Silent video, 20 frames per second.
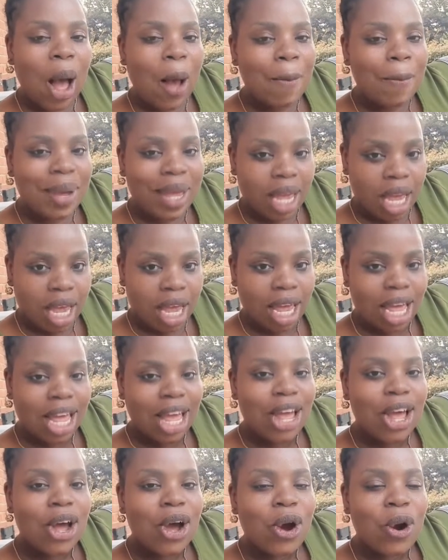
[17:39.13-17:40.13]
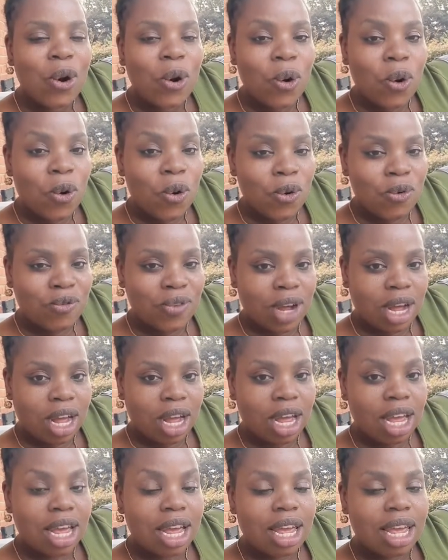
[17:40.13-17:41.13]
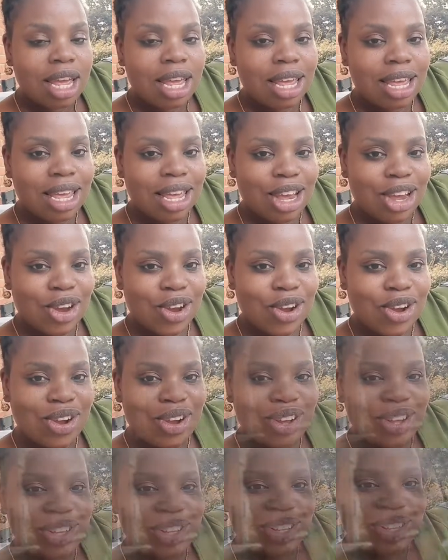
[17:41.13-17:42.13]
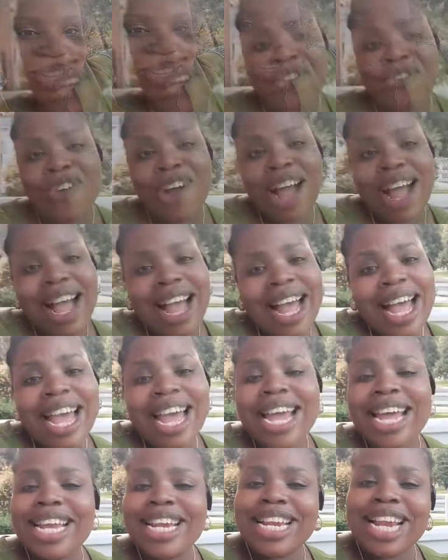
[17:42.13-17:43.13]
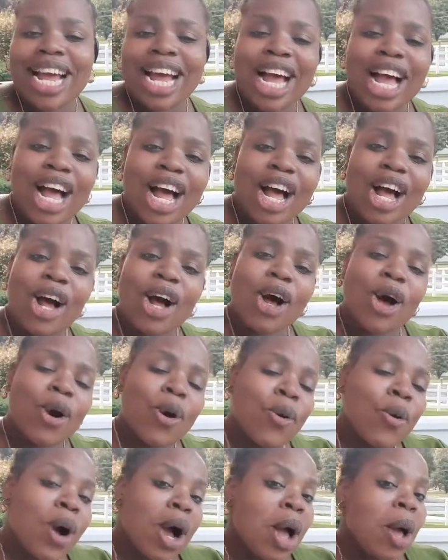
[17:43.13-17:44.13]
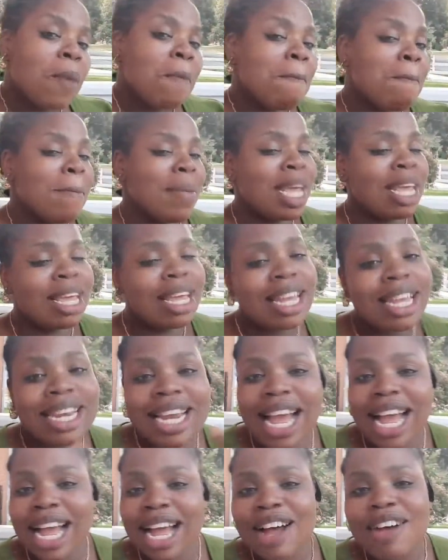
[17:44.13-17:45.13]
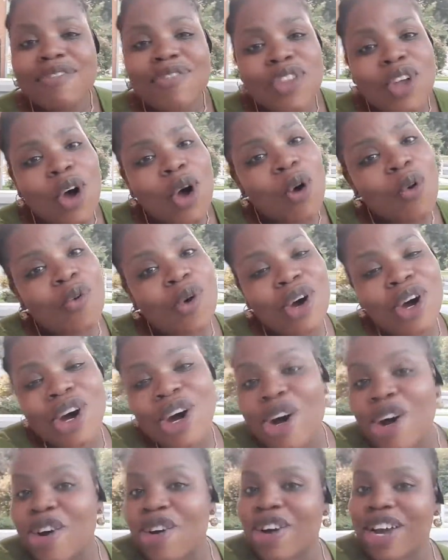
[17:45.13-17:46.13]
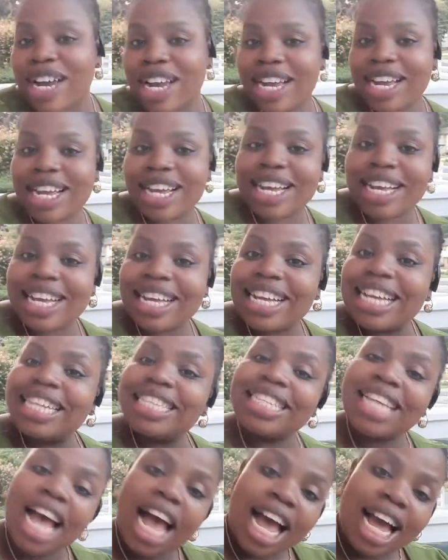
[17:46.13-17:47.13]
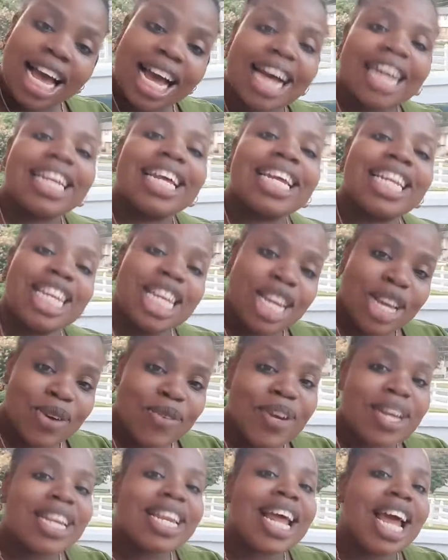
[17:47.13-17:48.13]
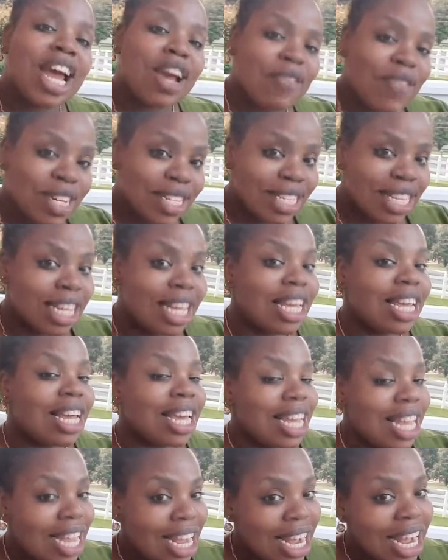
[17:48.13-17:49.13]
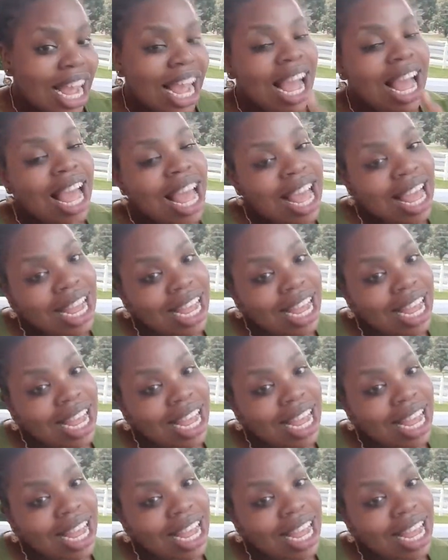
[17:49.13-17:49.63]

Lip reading: Happy over here. Right now, me have no worries. Gotta deal with everything.